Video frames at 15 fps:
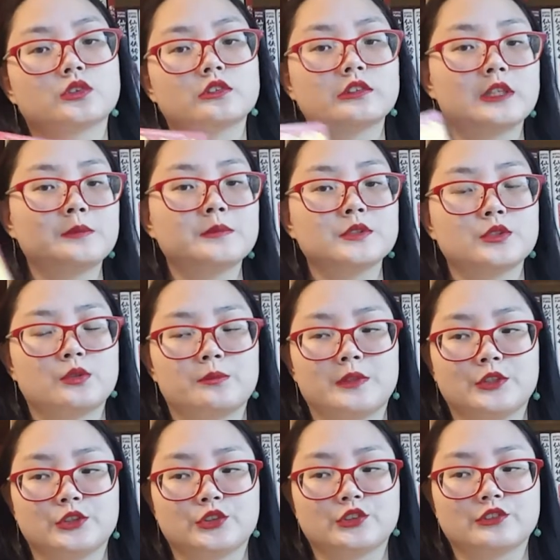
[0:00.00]
crime is not
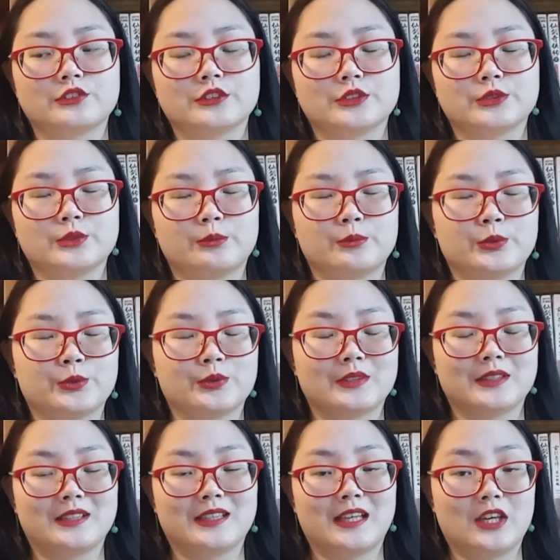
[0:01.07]
my genre so I'm not going
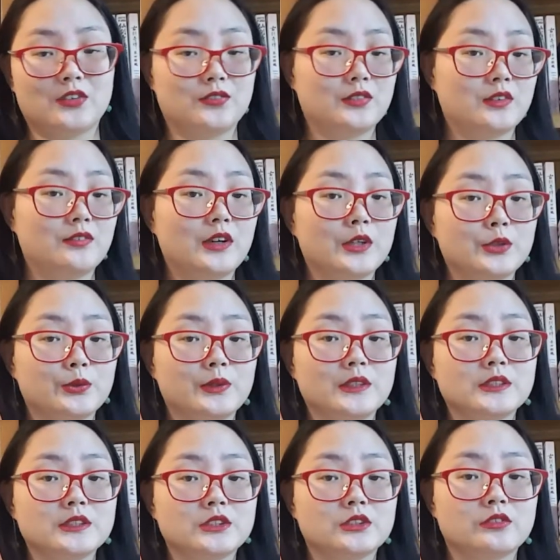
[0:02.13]
to give an
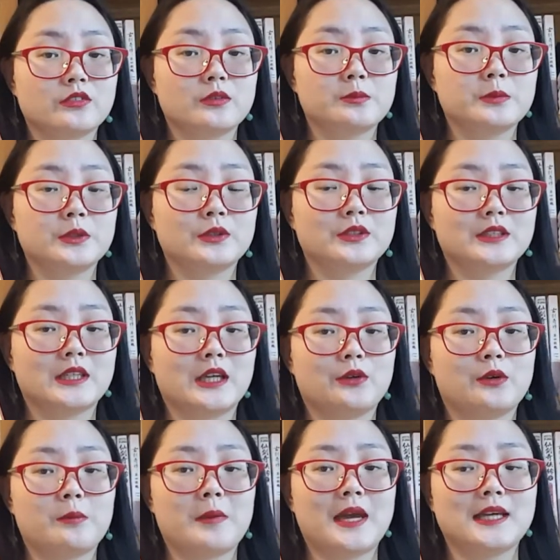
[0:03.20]
evaluation of the plot and
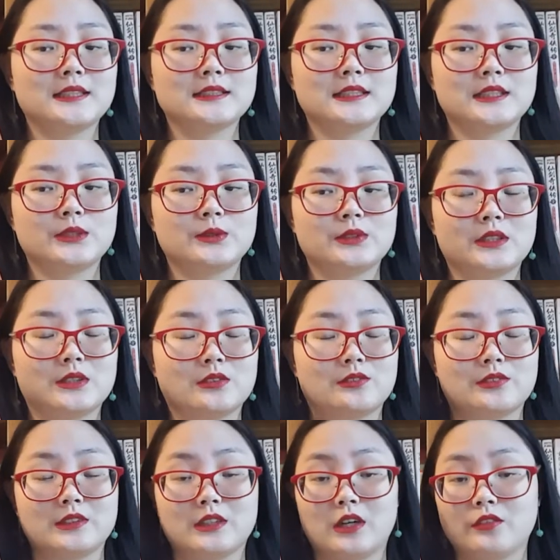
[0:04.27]
how it pans out. I don't
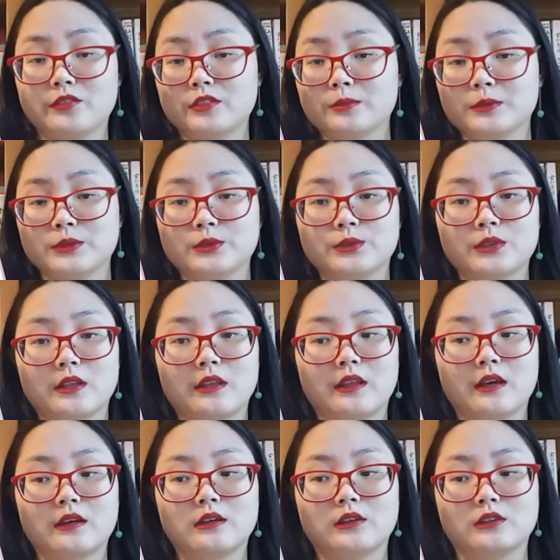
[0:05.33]
feel comfortable doing
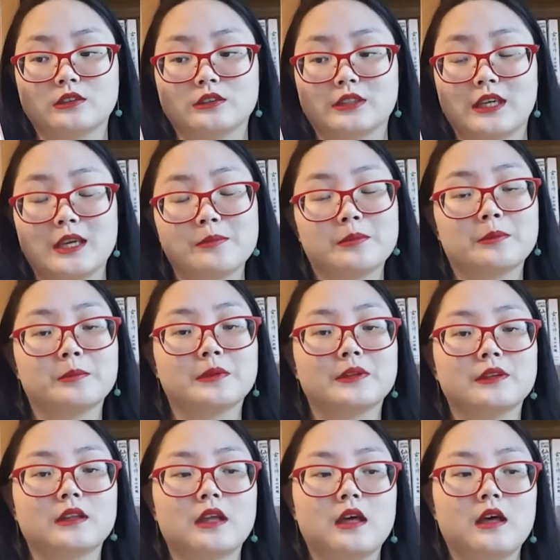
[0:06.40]
that or
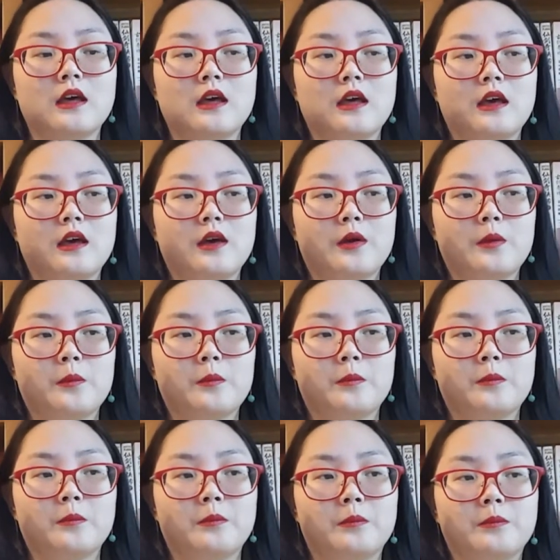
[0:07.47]
capable.
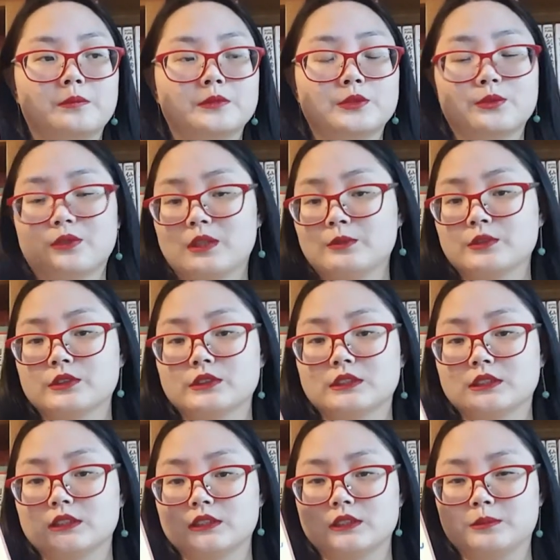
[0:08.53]
So I'm going
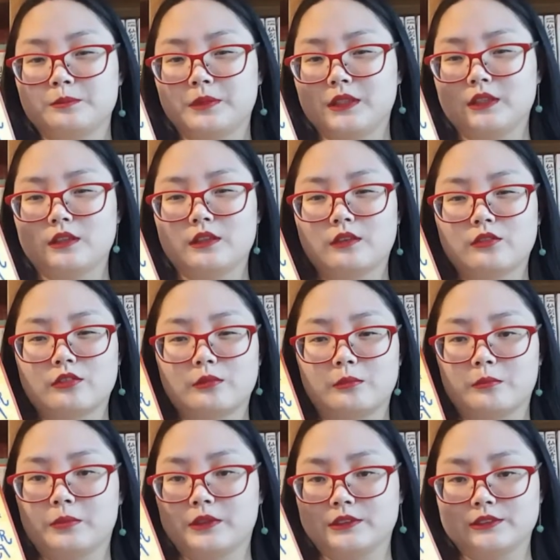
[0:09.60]
to just speak
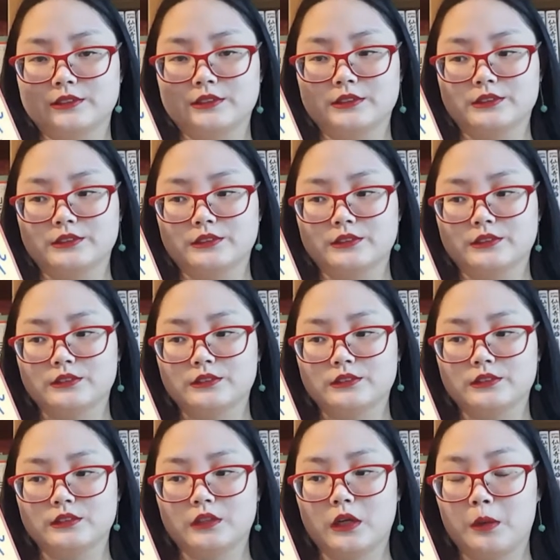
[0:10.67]
from personal
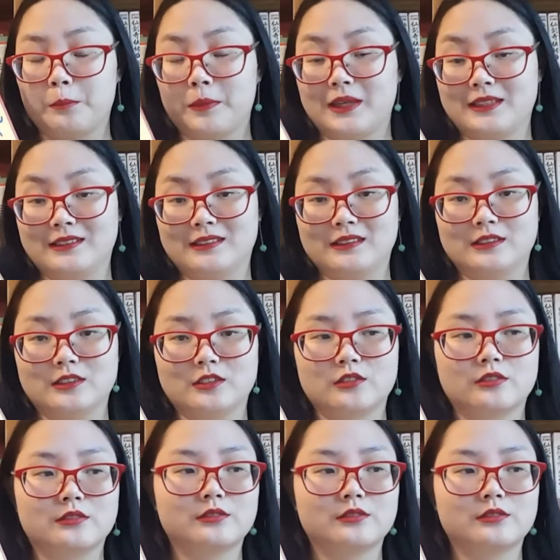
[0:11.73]
opinion.